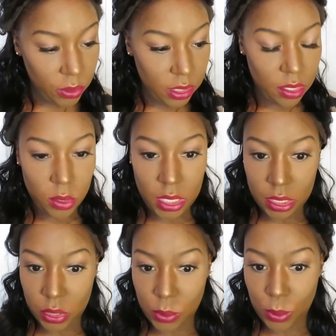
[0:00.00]
I was
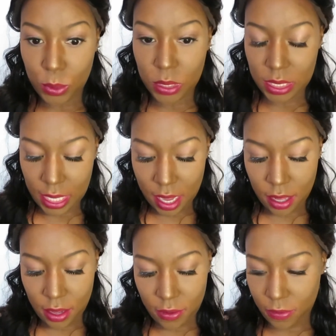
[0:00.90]
going to
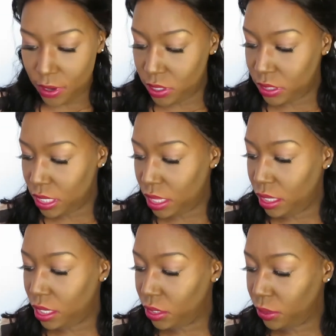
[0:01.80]
style it first and
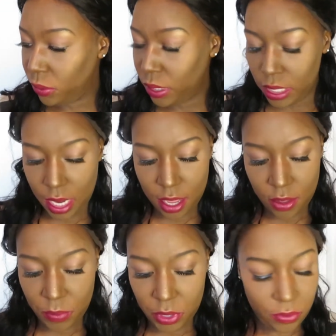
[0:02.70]
then glue it
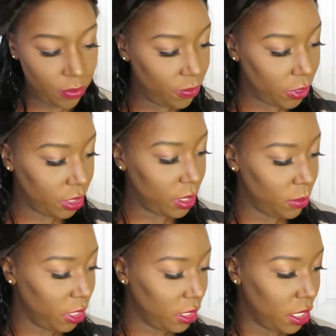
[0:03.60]
down, but for some
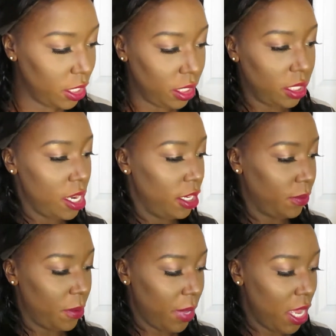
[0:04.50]
reason I just changed
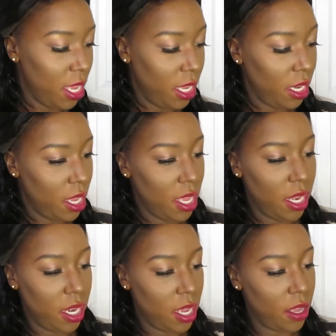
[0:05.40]
my mind,
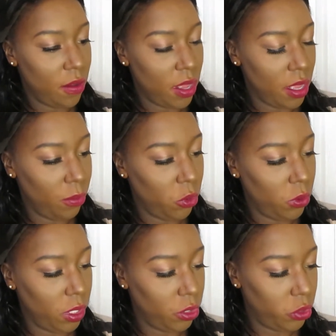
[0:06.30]
and now I'm
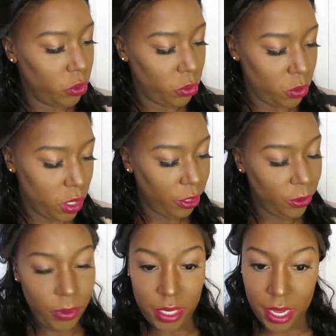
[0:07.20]
going to
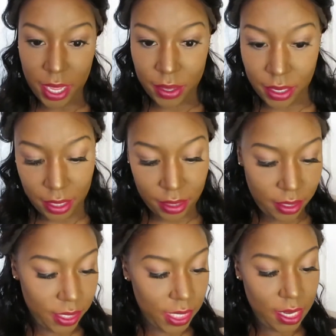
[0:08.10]
glue it down and
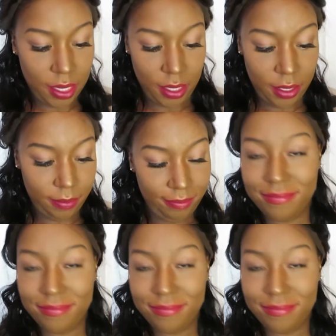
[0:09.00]
then style it.